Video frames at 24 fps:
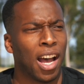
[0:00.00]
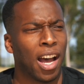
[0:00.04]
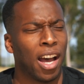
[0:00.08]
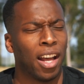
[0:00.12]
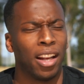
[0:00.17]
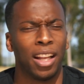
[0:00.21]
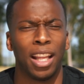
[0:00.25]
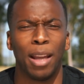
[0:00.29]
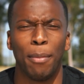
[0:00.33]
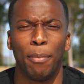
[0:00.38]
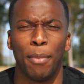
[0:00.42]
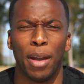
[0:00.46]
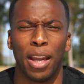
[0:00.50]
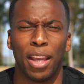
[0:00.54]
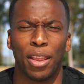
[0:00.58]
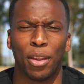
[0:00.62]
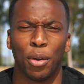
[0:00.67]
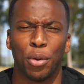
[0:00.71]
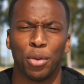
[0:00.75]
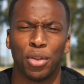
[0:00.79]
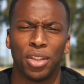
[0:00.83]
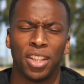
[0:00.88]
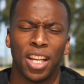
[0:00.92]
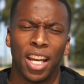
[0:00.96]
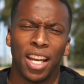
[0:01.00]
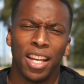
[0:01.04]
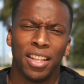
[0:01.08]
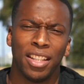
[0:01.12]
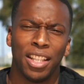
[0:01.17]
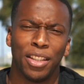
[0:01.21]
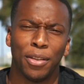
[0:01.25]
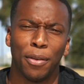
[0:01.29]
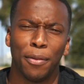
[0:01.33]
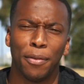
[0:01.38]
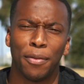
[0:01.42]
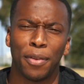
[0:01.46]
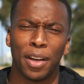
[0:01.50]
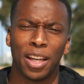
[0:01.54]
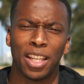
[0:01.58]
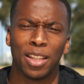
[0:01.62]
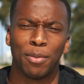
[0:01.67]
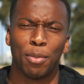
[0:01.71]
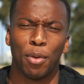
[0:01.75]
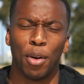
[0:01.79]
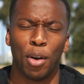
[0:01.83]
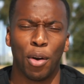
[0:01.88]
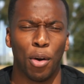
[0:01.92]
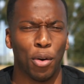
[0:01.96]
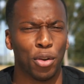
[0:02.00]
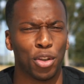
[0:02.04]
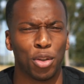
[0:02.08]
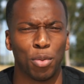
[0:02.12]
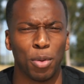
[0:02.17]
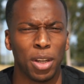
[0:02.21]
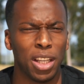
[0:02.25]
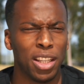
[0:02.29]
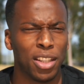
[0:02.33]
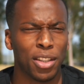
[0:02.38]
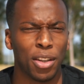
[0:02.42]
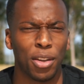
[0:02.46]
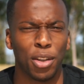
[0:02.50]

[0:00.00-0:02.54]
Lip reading: and they make those statuses on Facebook or tweets